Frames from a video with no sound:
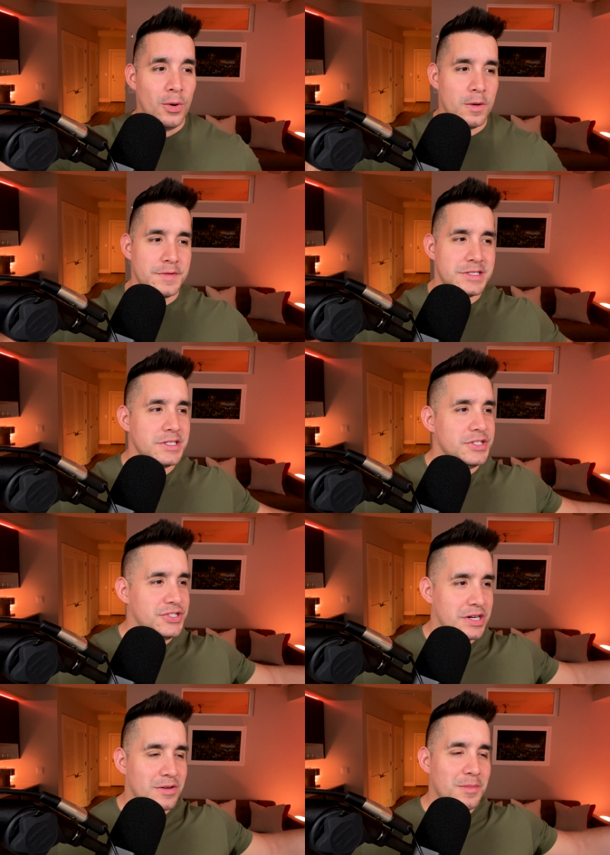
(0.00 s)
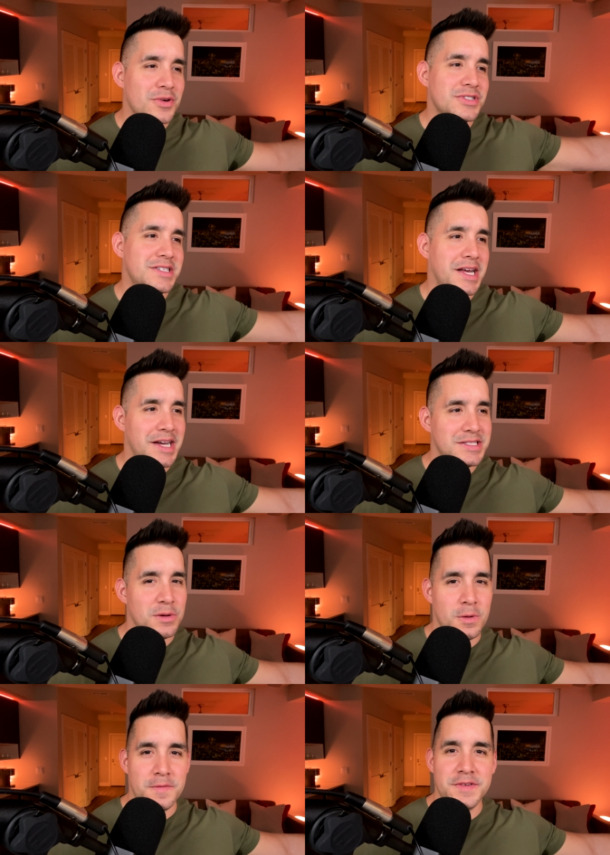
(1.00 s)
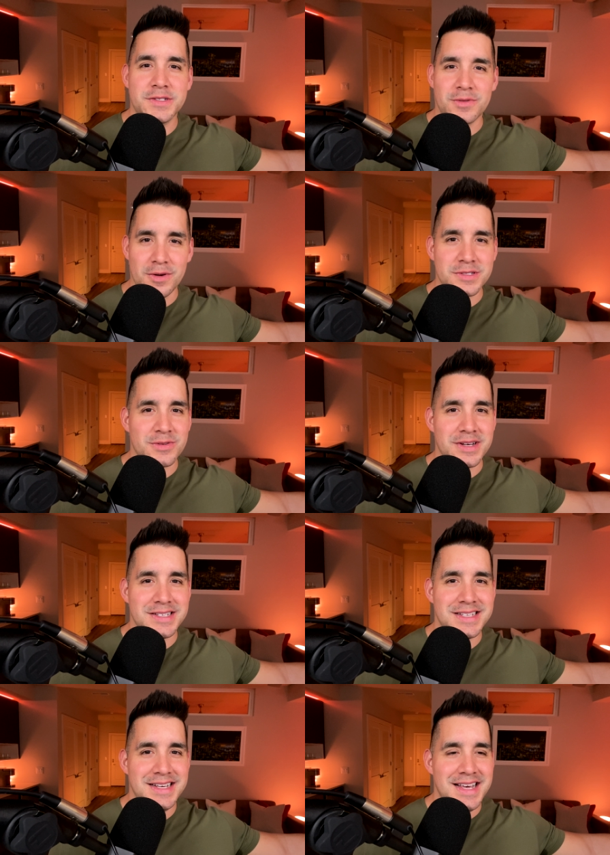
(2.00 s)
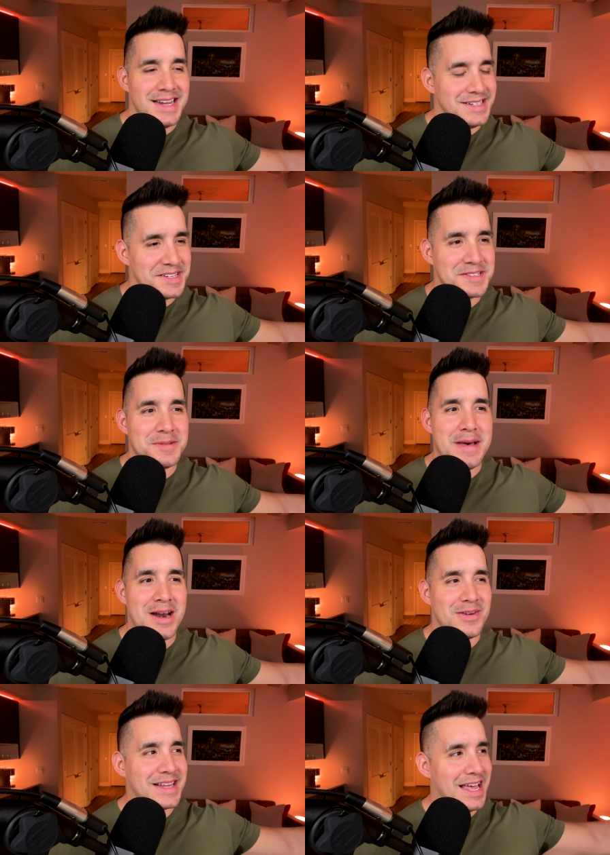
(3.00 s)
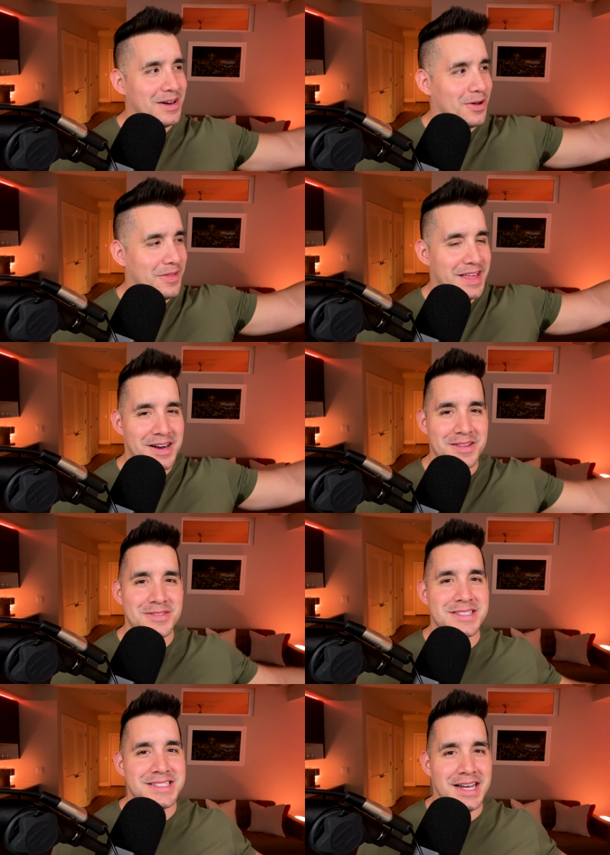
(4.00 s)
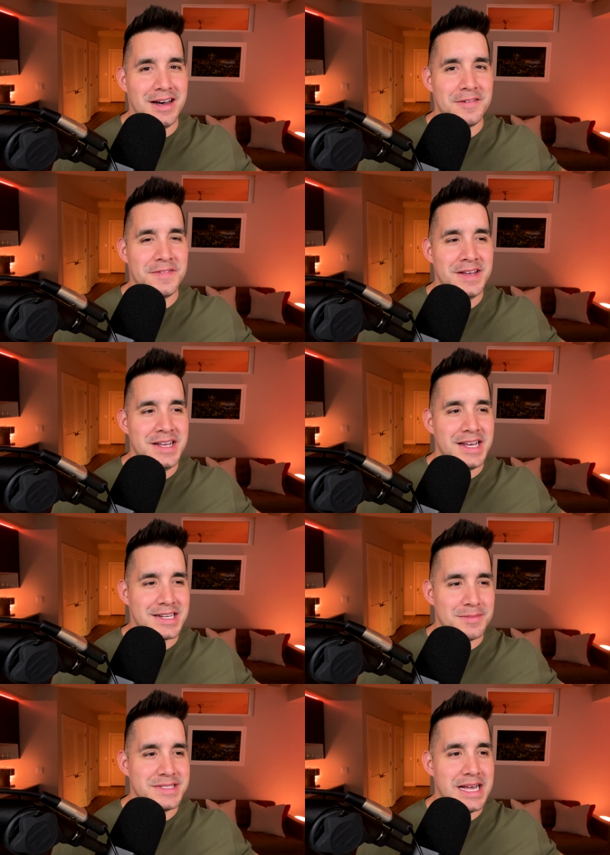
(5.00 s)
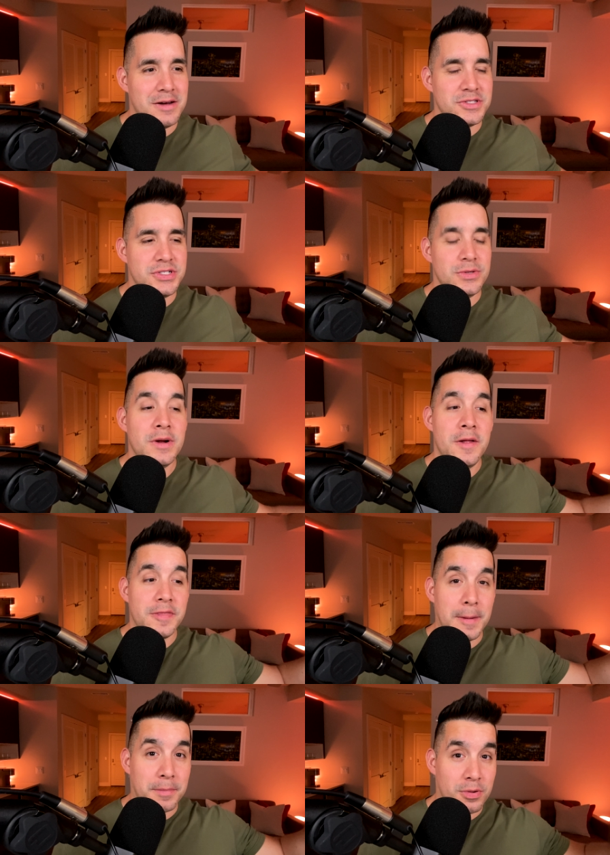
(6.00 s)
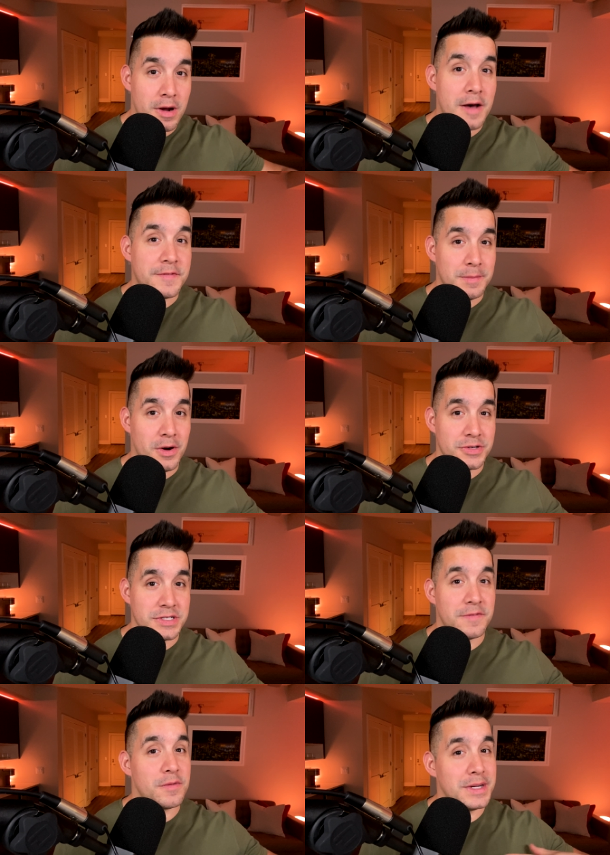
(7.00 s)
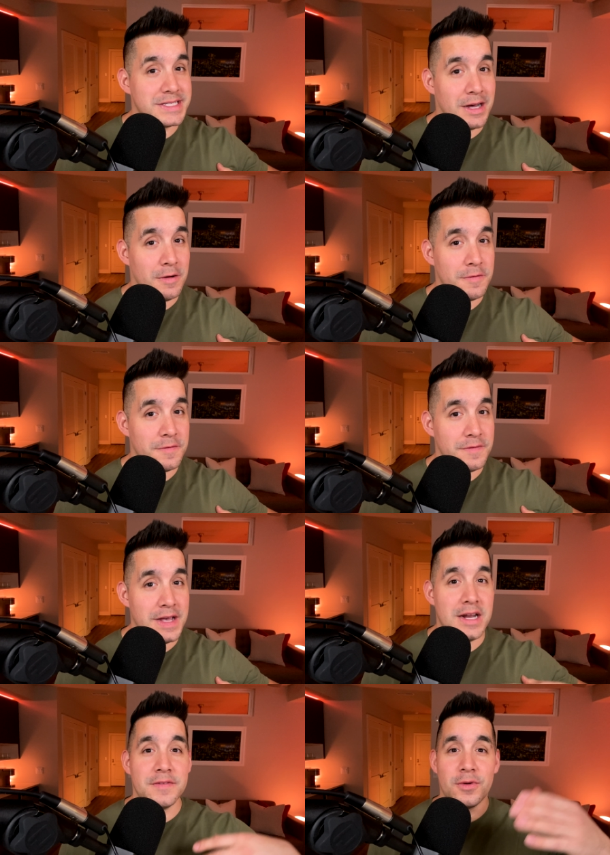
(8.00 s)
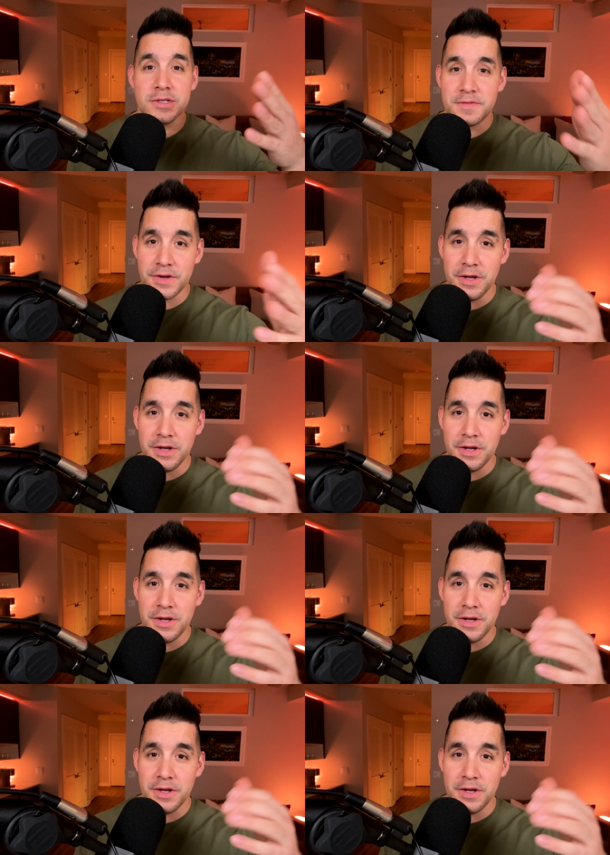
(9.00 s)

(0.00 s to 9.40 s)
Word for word: or if it's general merchandise or if it's groceries. And it doesn't matter again, all that other stuff, it comes down to to the profit margin for myself and, of course, for